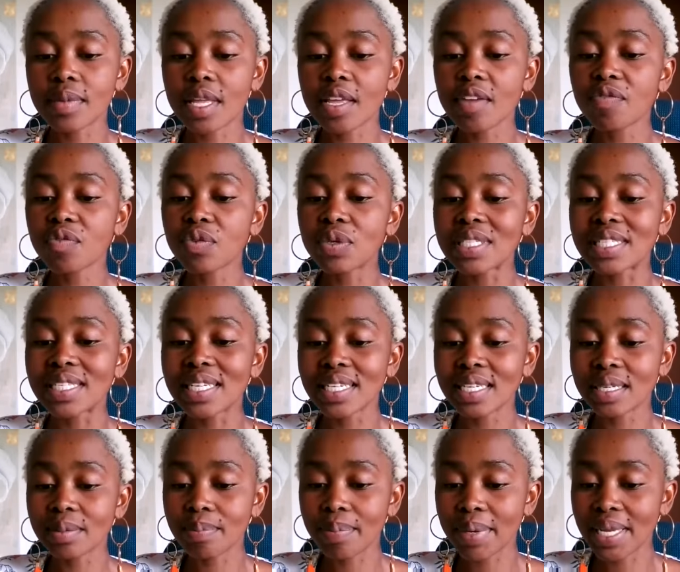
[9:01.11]

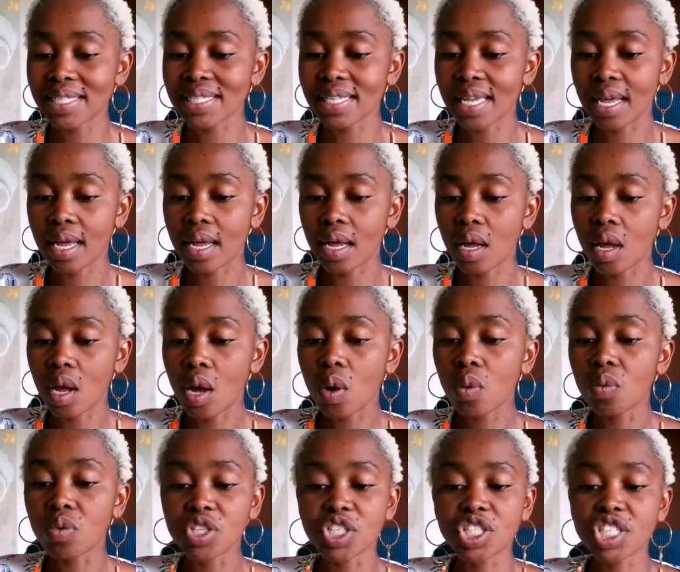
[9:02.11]
it better,
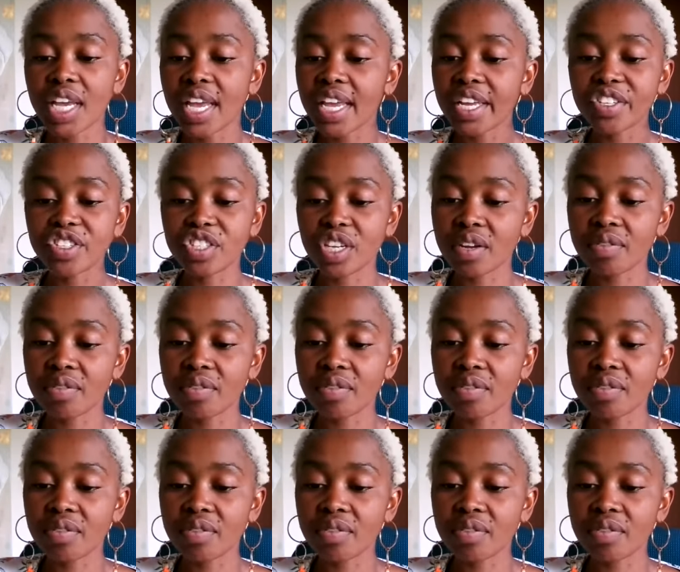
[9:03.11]
would change